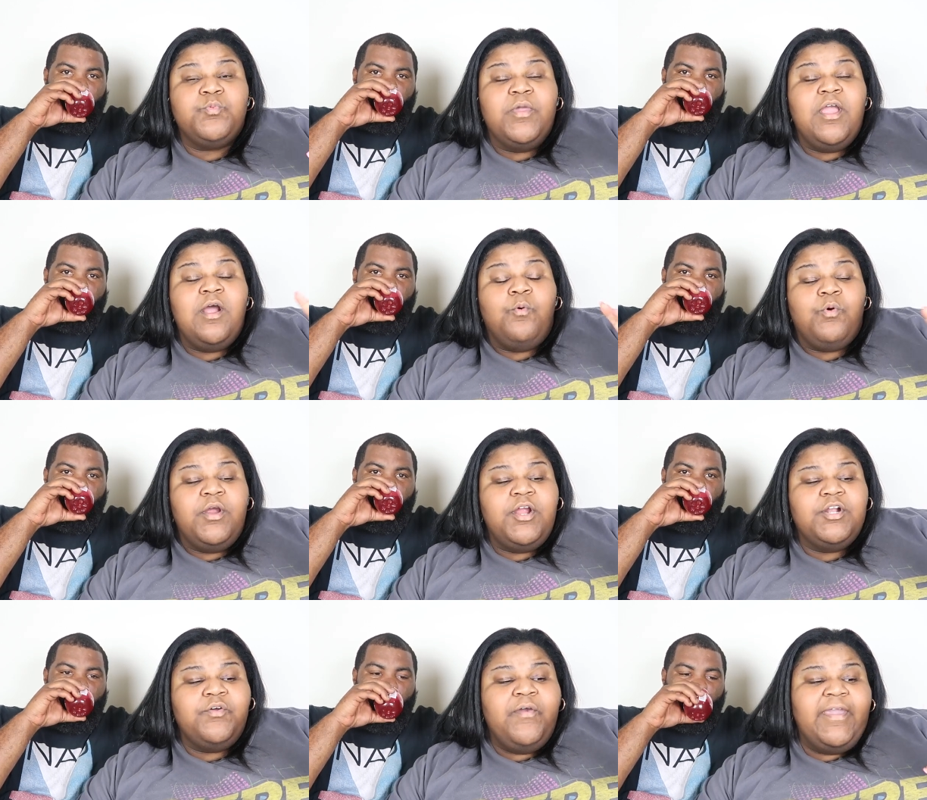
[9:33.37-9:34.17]
Speaker 1: We are
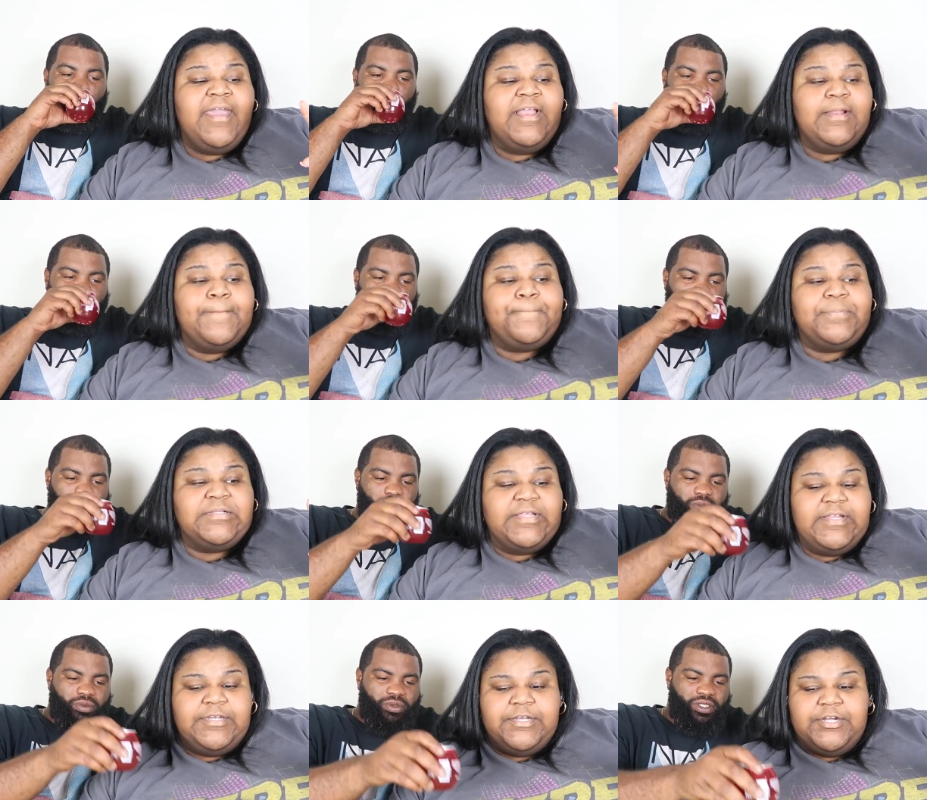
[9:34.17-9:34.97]
working on getting a
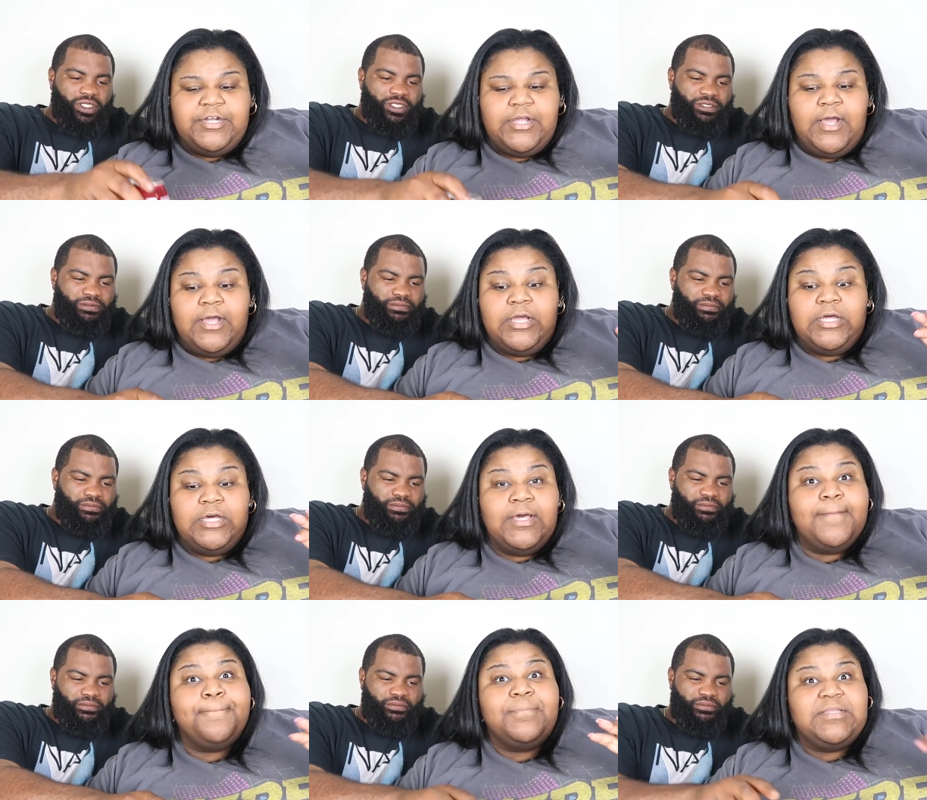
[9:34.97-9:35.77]
blender, a
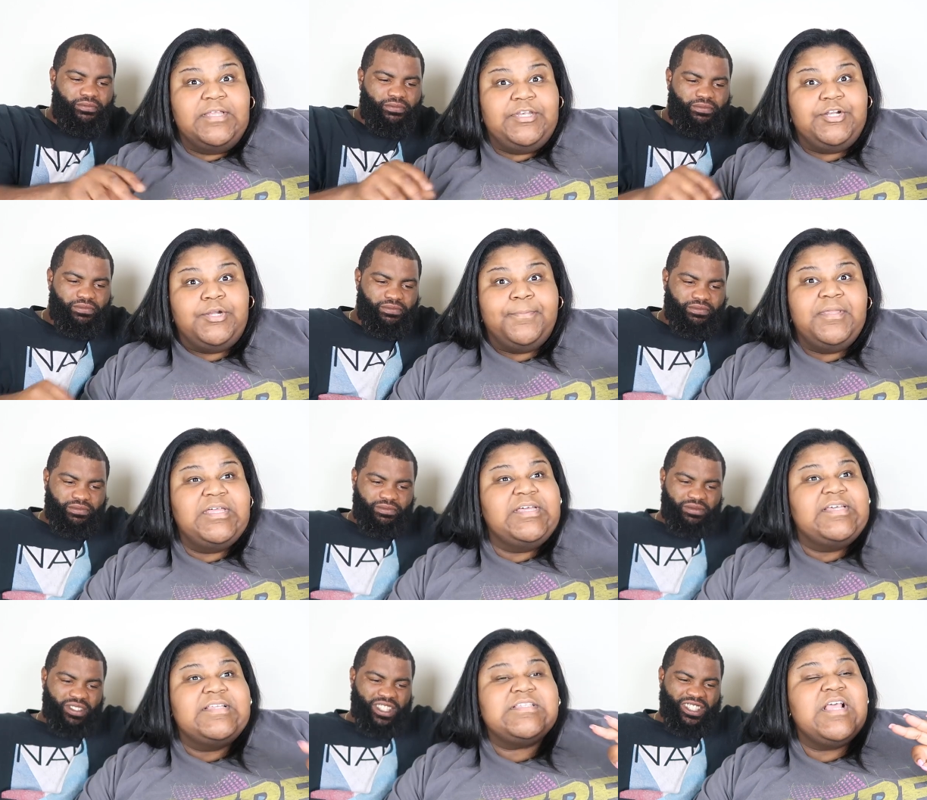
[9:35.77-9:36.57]
good blender,
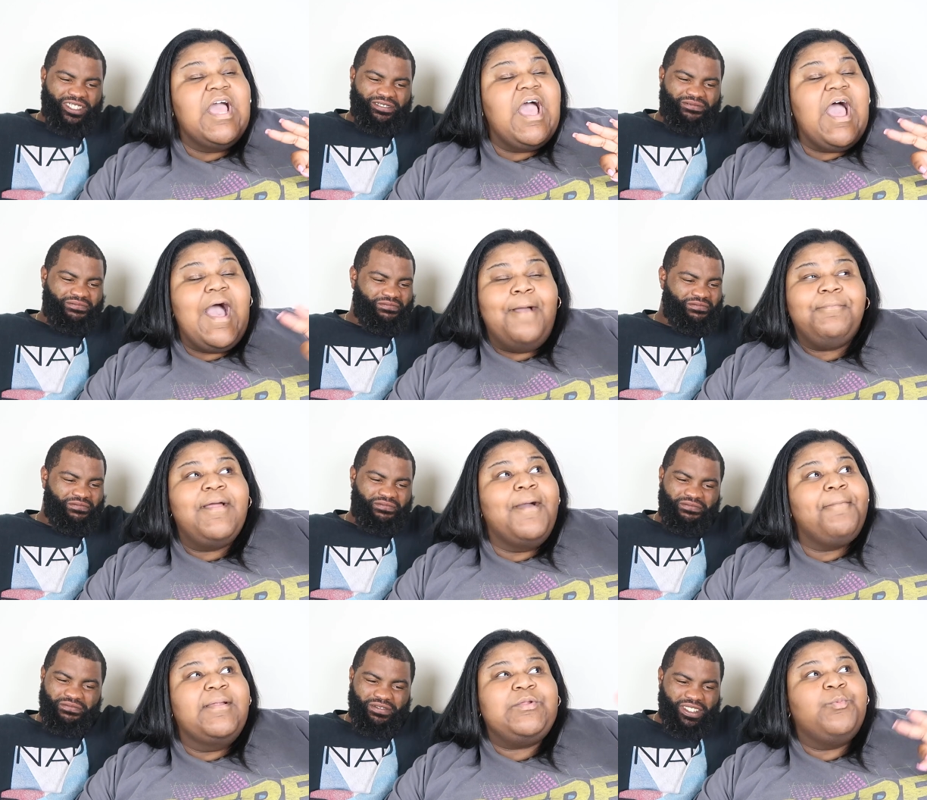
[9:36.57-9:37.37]
because I'm
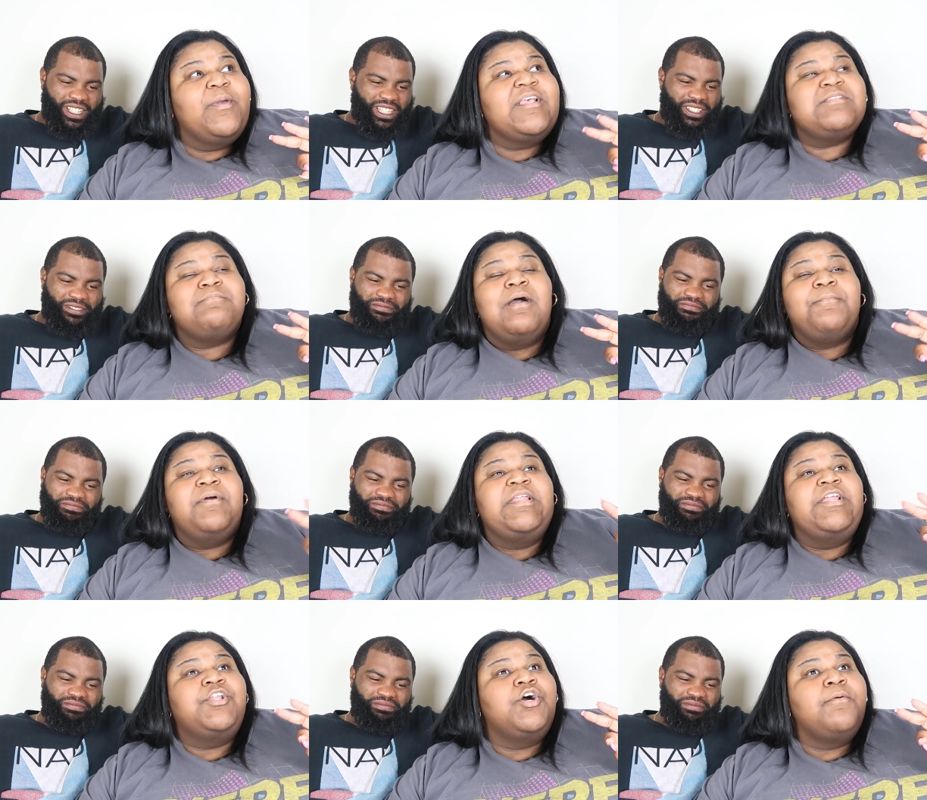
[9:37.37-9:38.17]
not about to waste my
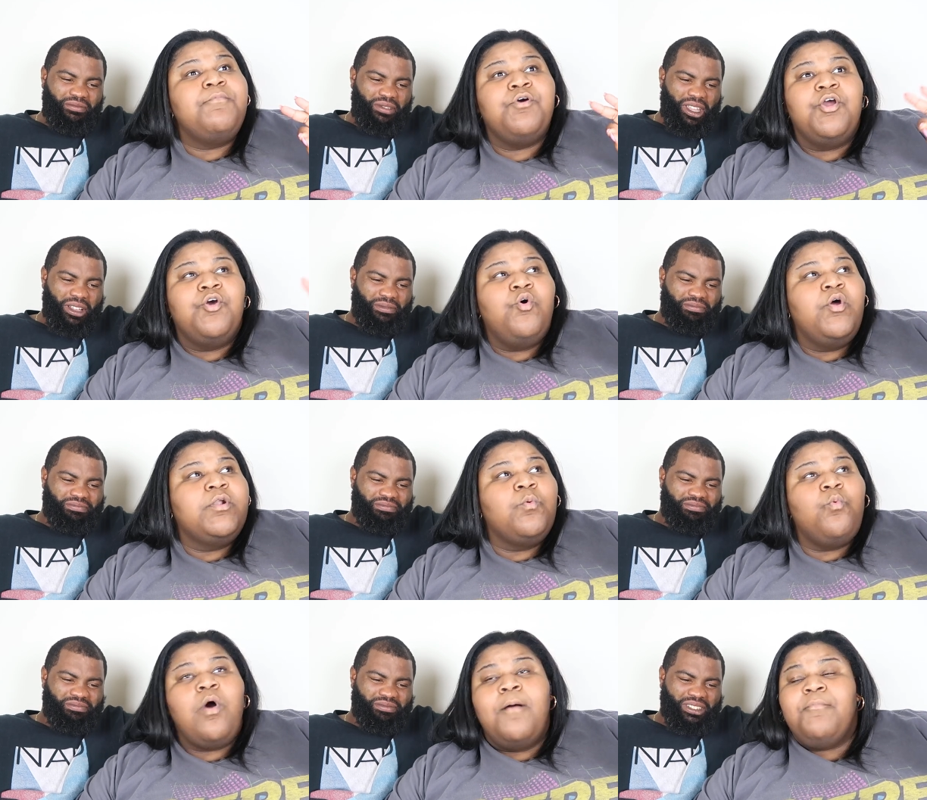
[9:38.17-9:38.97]
money no more going
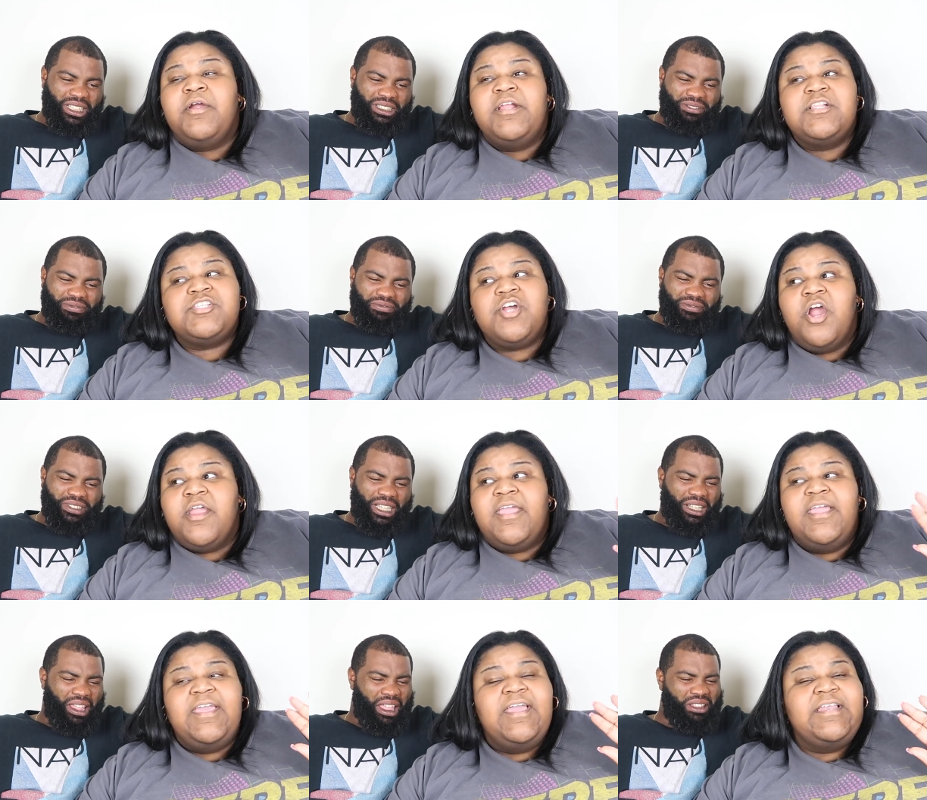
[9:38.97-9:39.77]
to Walmart and
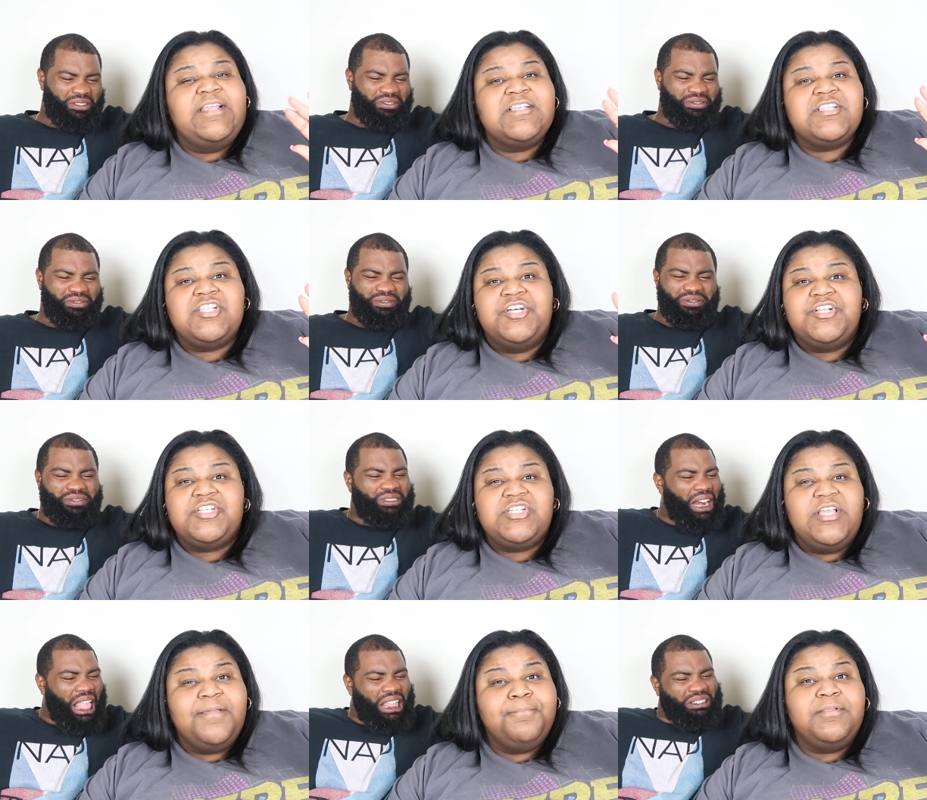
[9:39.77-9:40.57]
Target getting these little
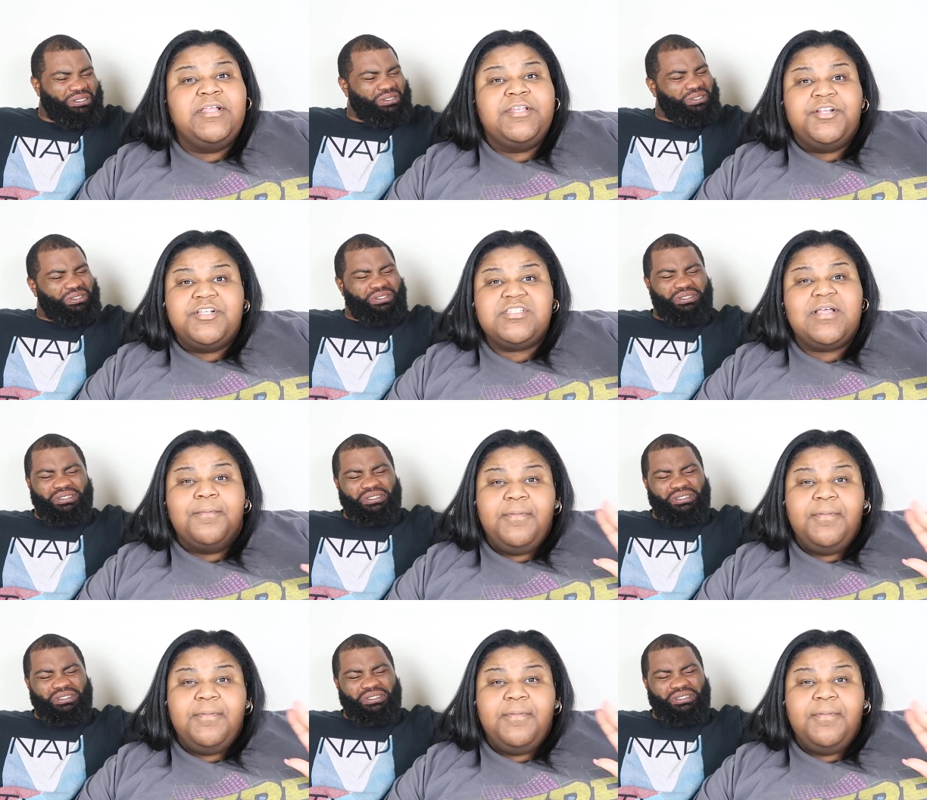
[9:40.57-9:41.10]
cheap blenders.